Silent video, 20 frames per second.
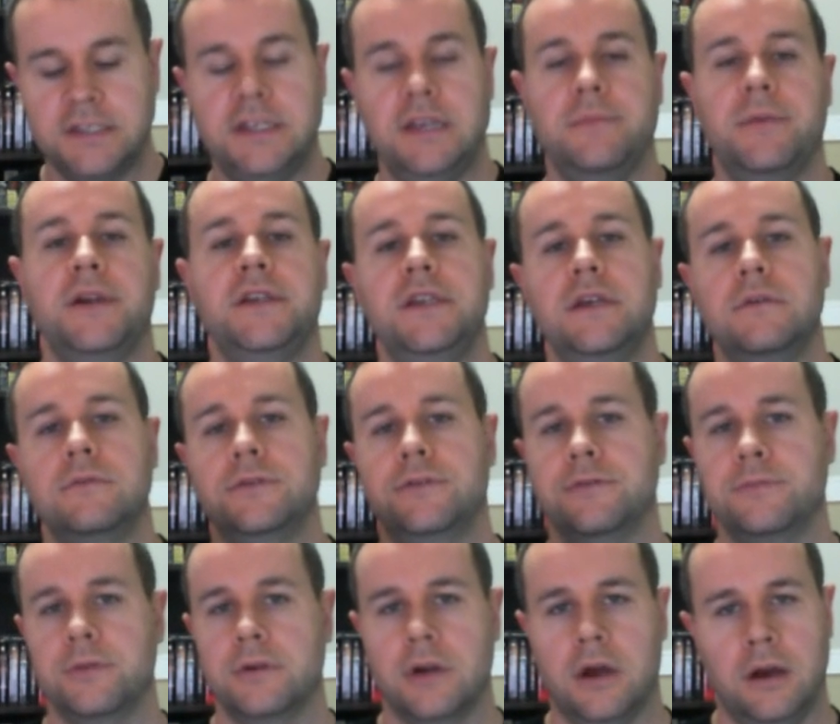Same idea with
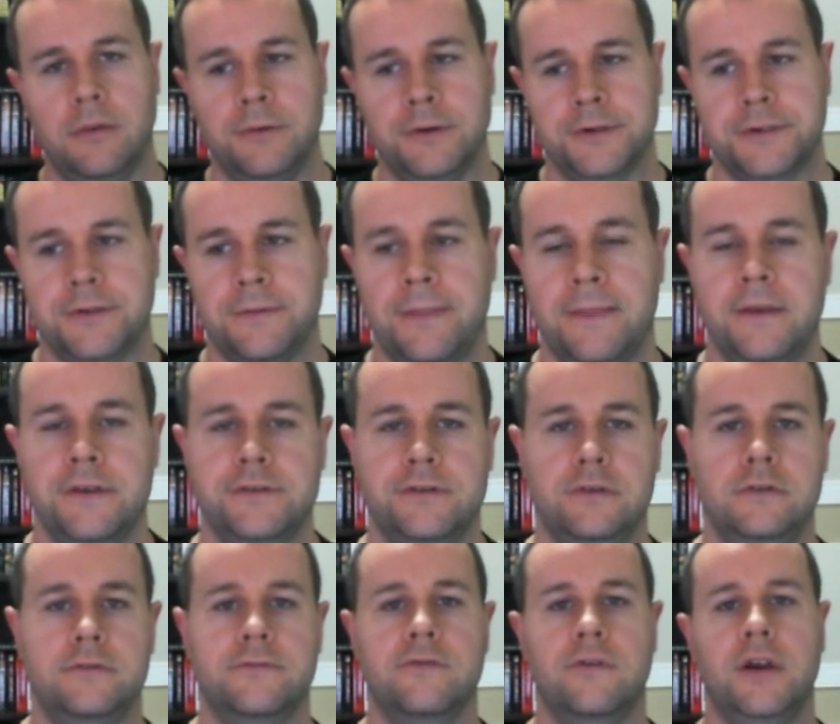Drupal Commerce. So
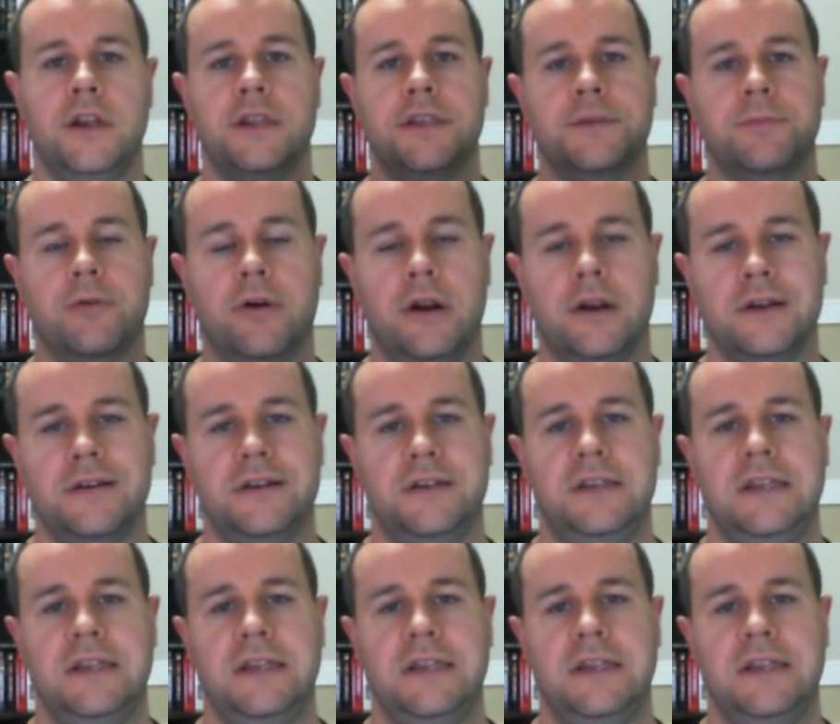you've created this product.